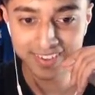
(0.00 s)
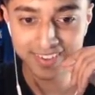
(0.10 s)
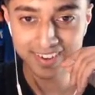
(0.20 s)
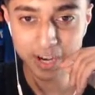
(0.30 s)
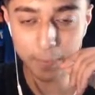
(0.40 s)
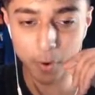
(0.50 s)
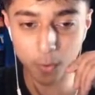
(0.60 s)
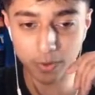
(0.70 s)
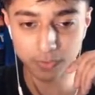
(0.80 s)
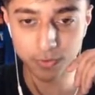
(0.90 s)
I'm
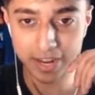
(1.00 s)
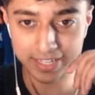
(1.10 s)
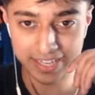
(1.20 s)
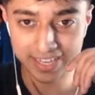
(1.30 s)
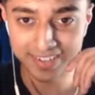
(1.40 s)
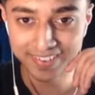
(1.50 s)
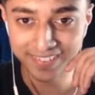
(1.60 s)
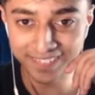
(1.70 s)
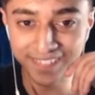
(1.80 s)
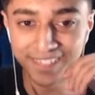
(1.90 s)
always ready.
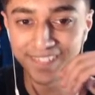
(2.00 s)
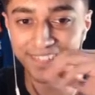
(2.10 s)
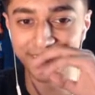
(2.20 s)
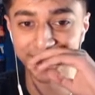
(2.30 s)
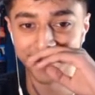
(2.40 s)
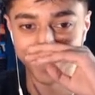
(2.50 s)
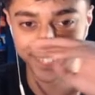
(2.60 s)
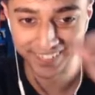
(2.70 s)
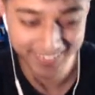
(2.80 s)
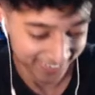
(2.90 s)

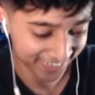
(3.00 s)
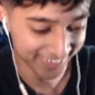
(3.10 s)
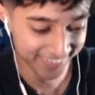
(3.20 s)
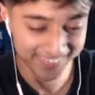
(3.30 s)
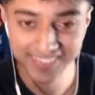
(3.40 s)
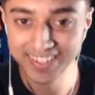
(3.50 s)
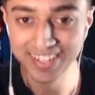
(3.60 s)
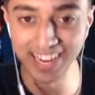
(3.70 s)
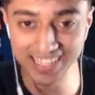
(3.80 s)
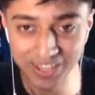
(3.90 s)
Oh!
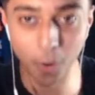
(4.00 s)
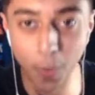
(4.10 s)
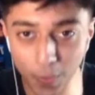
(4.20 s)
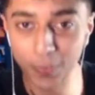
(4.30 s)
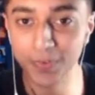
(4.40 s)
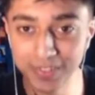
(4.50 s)
Let's go!